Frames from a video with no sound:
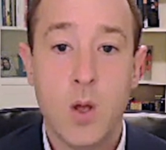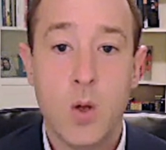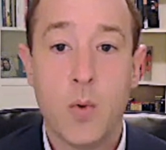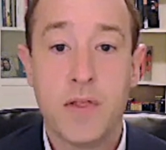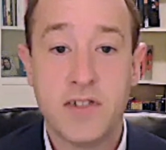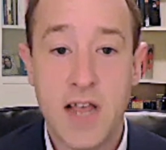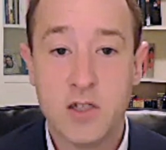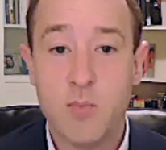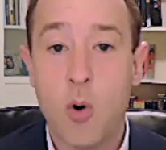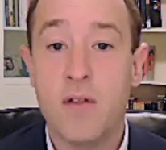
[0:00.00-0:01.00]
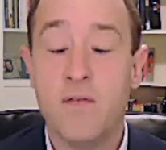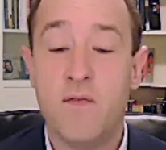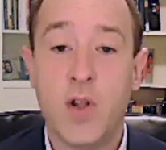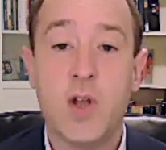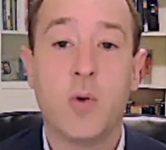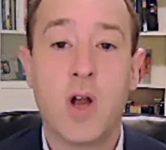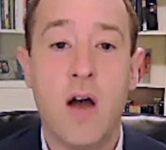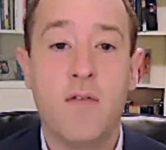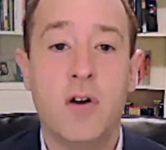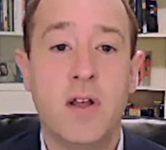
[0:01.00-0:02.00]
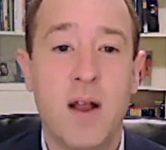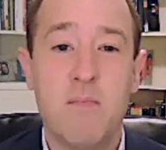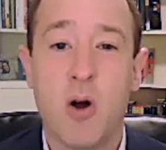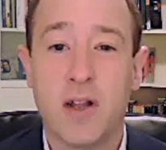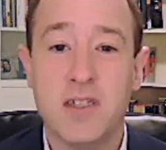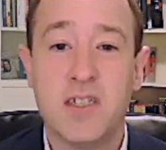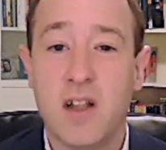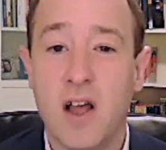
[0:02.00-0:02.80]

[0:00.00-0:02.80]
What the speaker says: With sales more than fully recovered and markets still